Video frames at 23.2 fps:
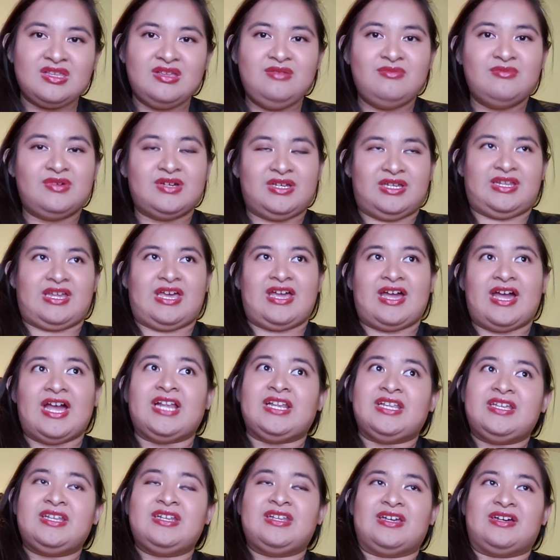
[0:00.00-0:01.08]
But I
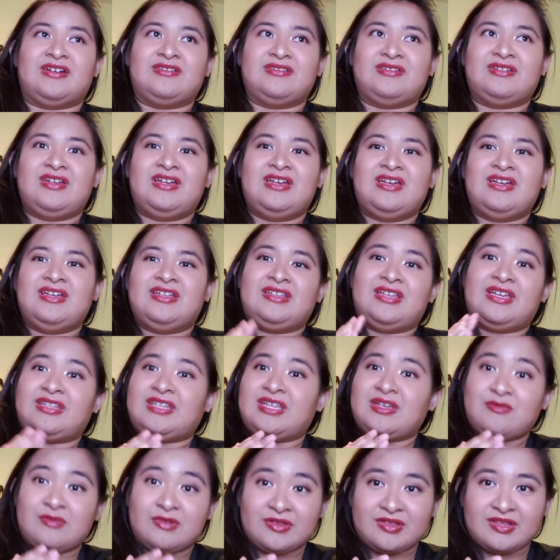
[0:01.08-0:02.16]
highly doubt that they
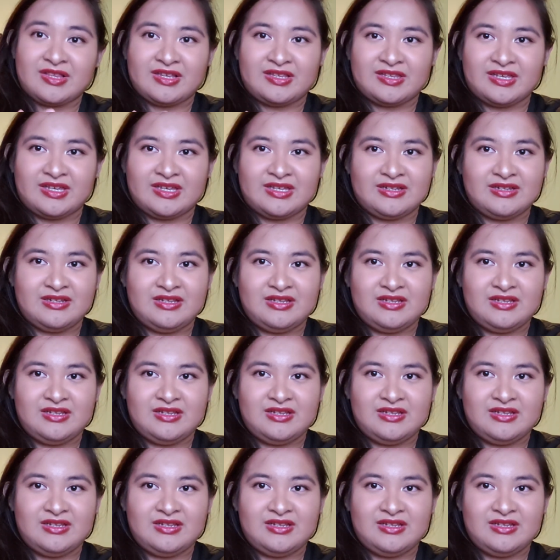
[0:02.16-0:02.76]
will say that,